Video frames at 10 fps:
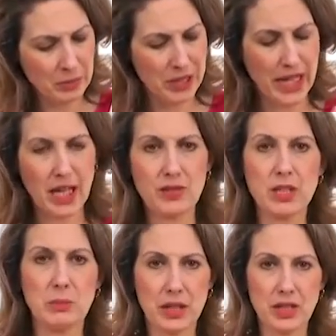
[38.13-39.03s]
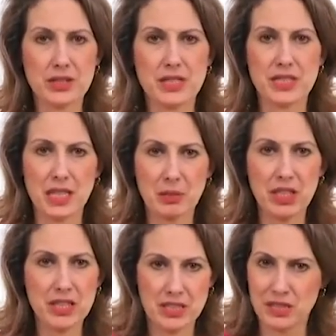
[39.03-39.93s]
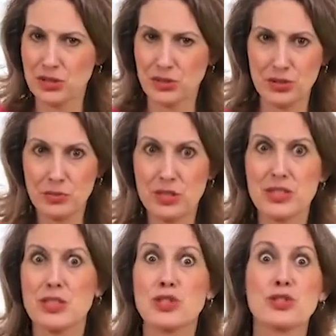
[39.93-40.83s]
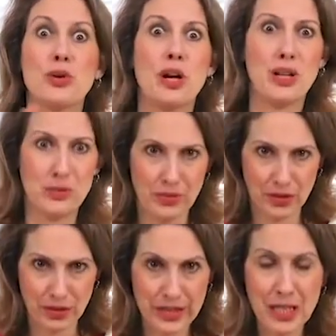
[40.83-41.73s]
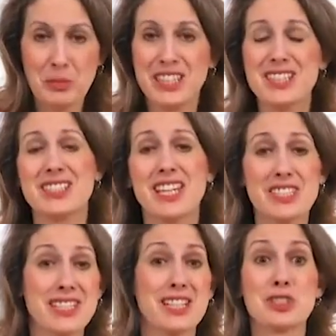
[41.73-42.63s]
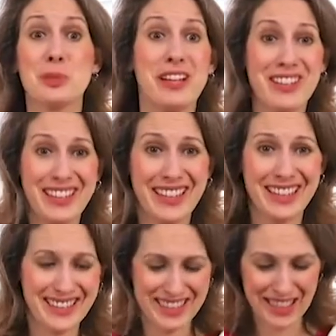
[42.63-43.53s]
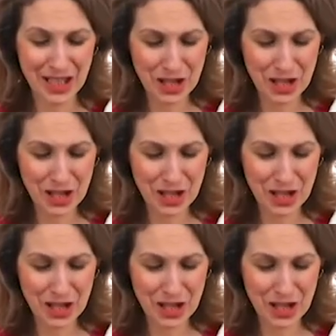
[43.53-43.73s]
but having a belt to stabilize the distal humerus is so helpful because that's an extra pair of hands.